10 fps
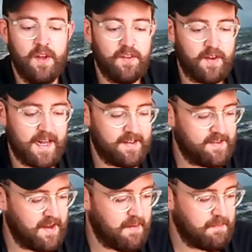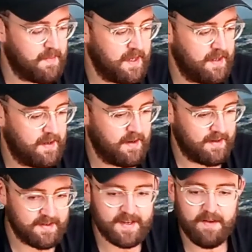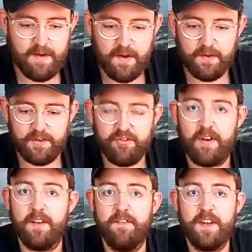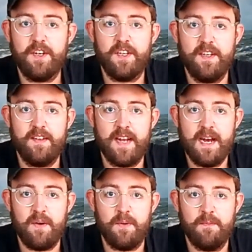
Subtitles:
So let's carry on and try and finish these now.